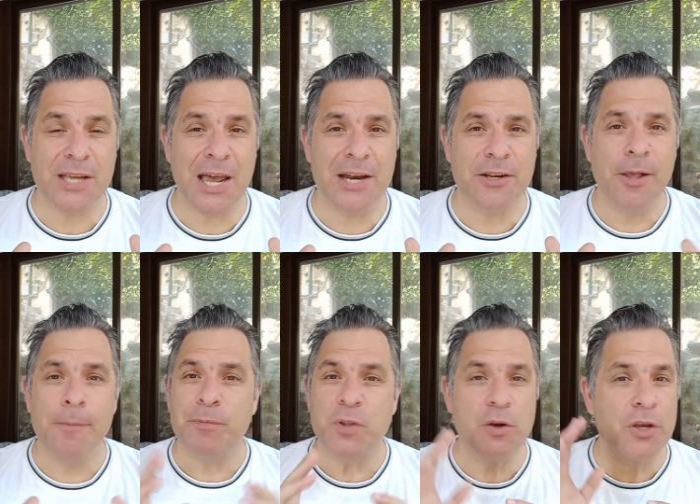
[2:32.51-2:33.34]
And
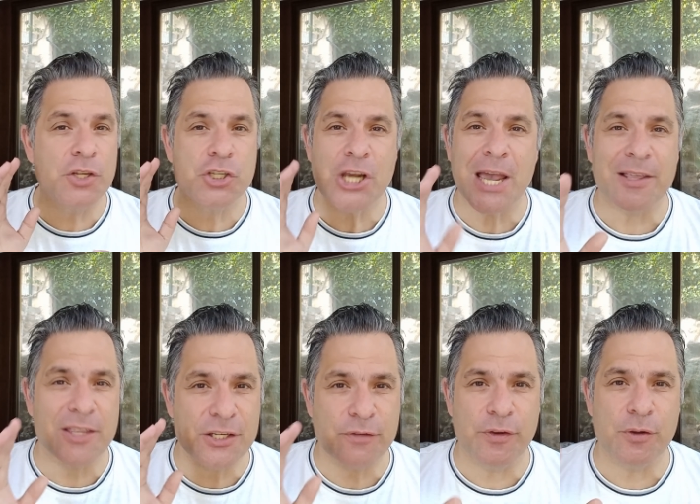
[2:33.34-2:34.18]
you can check
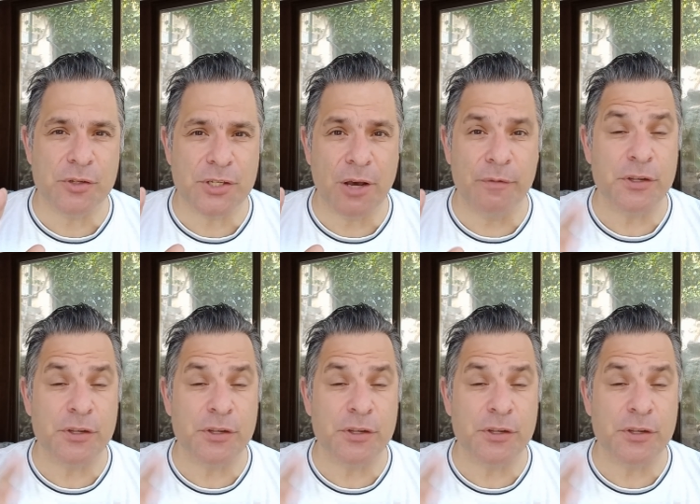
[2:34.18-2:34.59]
this for yourself.